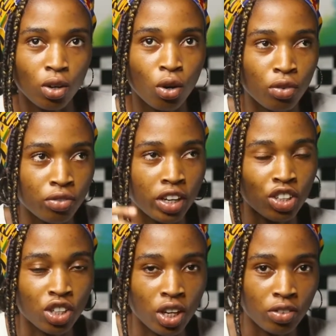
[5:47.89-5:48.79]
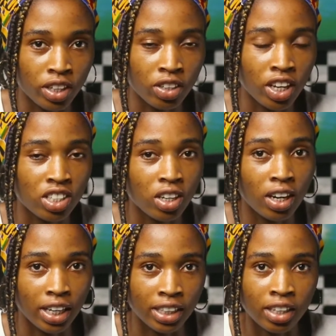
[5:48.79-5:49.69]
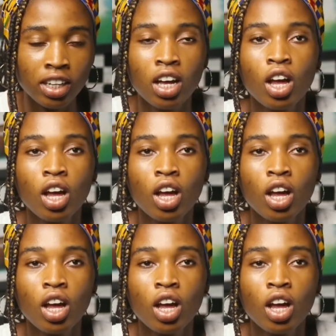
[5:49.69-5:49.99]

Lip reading: of the educational ladder.